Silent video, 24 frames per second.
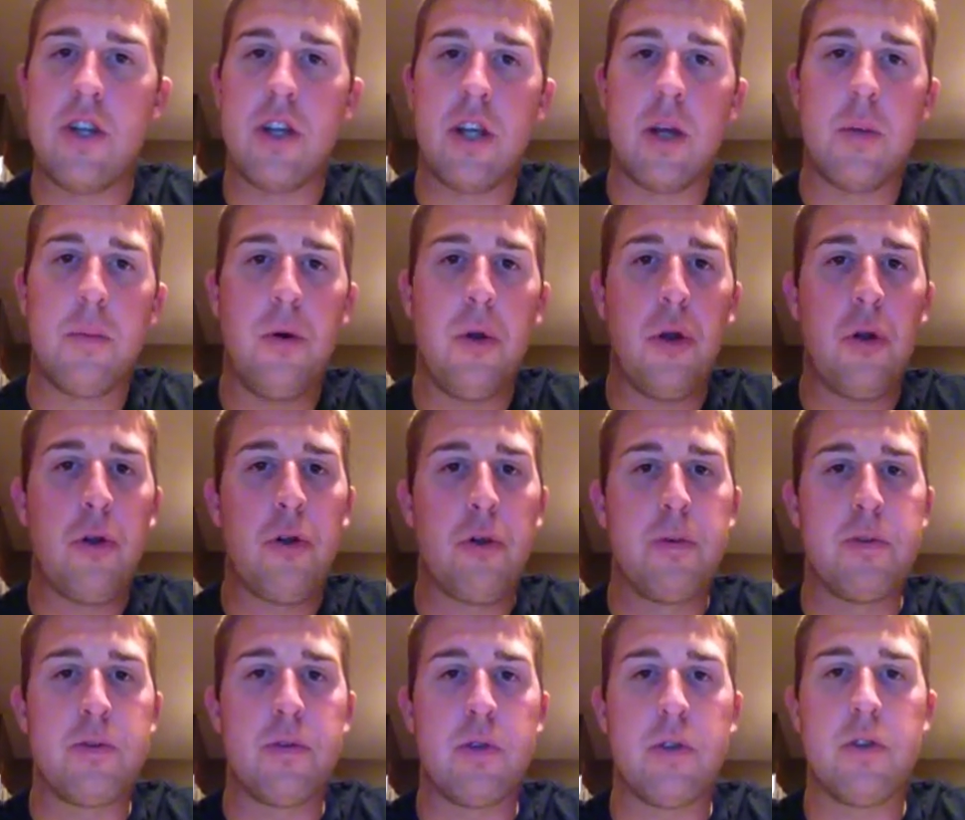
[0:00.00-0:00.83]
I think ability
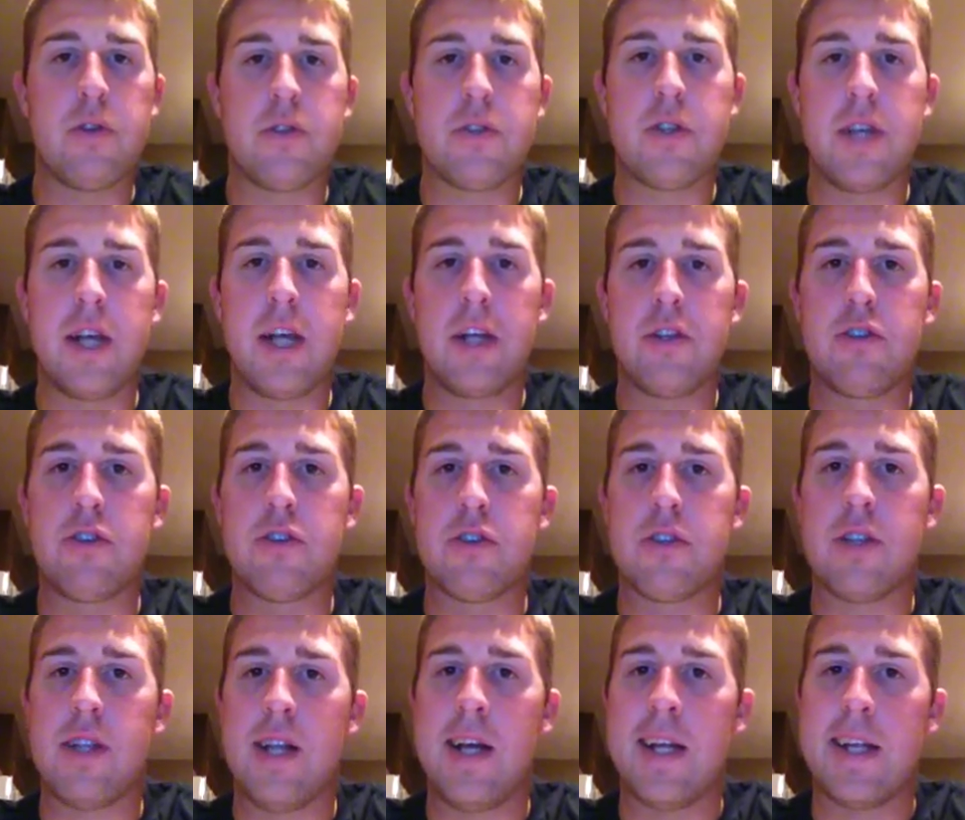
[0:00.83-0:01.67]
grouping is one of those things,
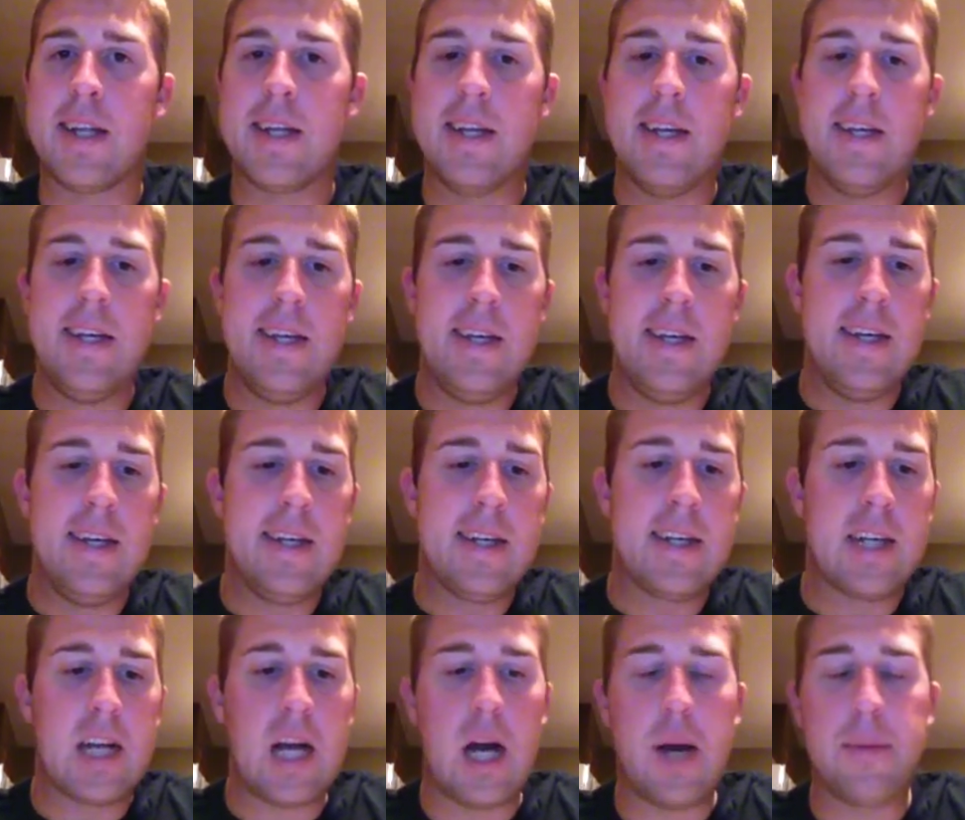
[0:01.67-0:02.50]
just like
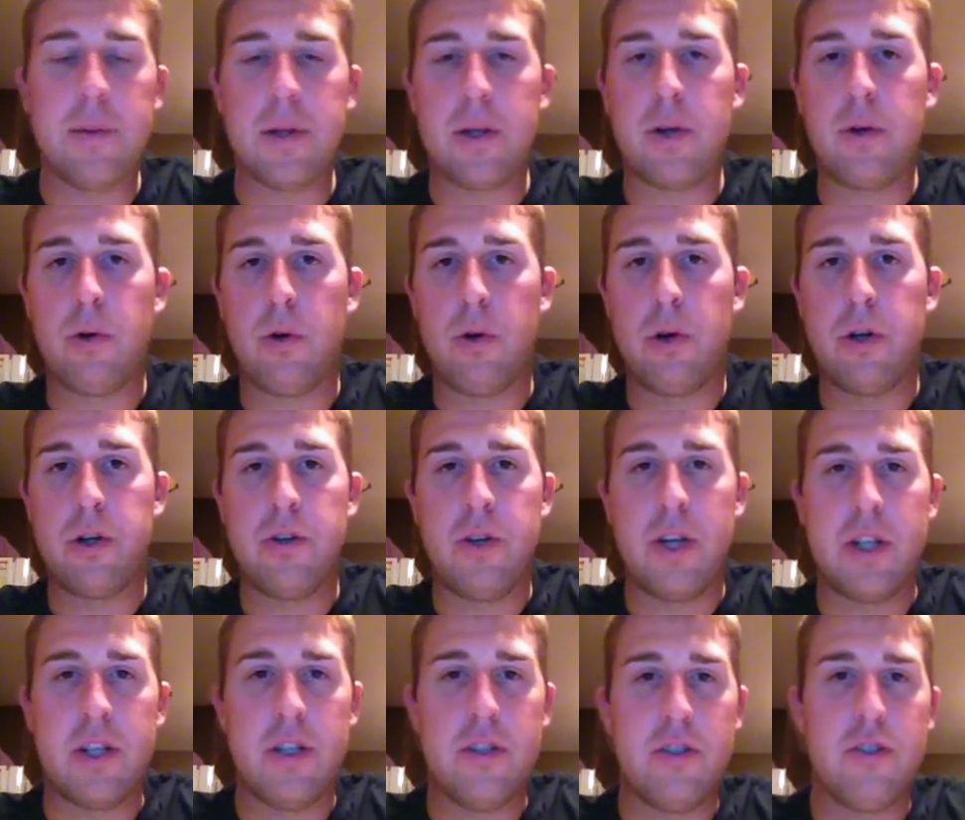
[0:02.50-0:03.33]
Common Core,
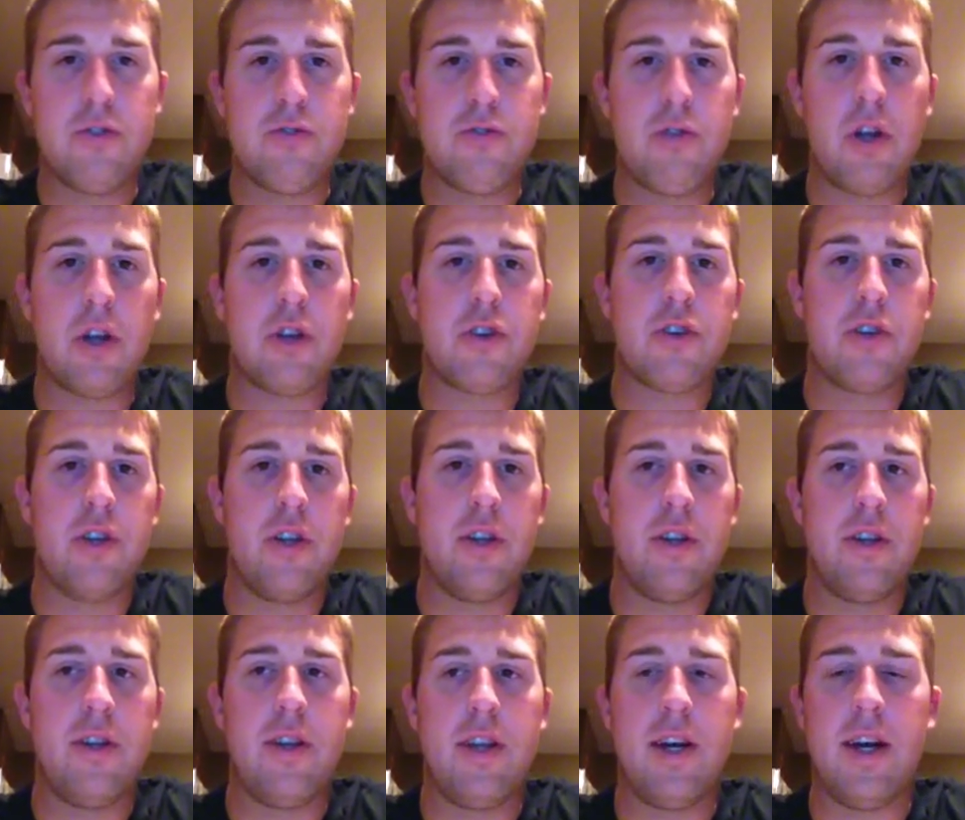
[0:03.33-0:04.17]
direct
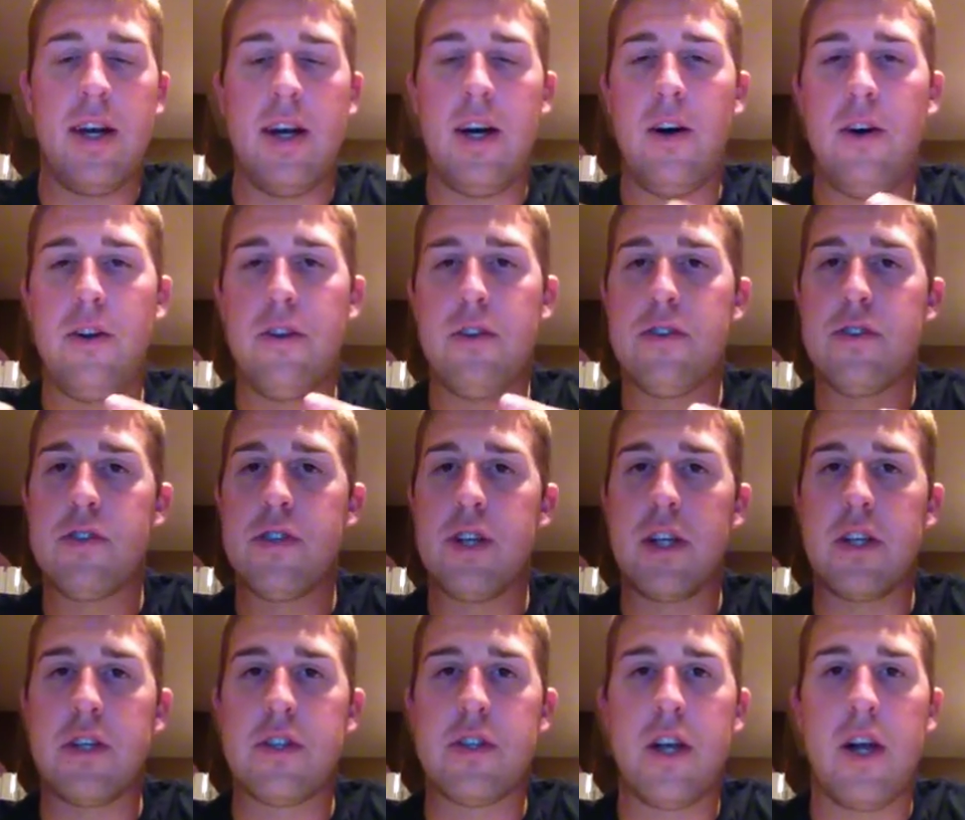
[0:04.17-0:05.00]
instruction, all those
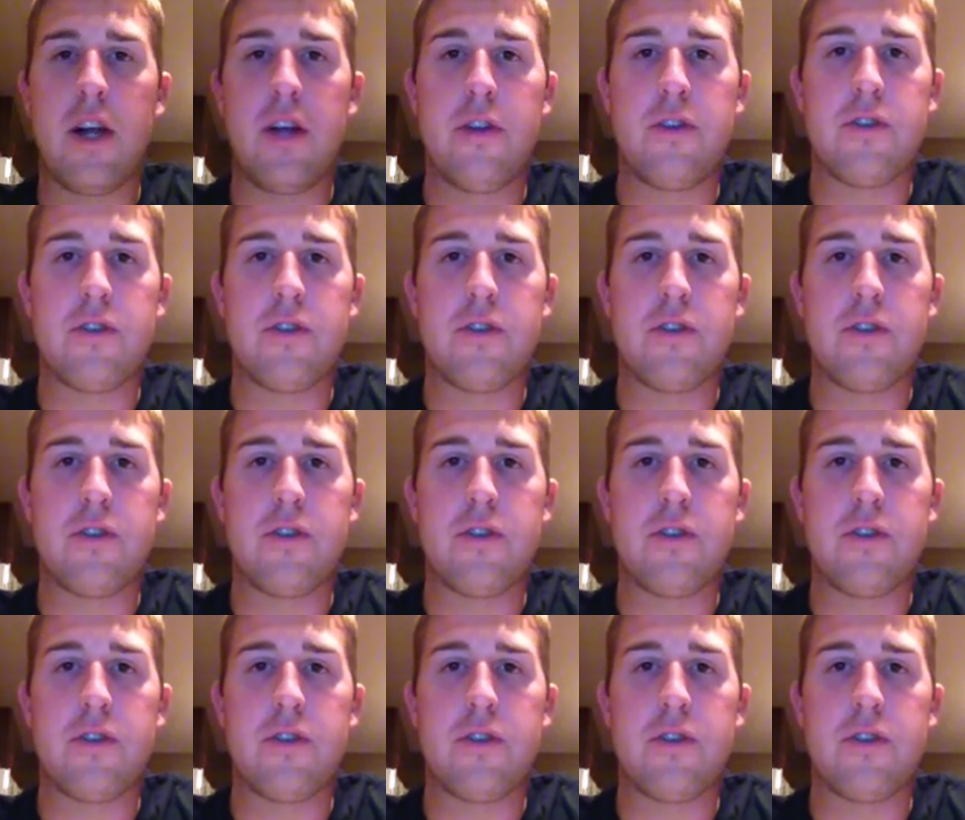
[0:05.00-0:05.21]
things there.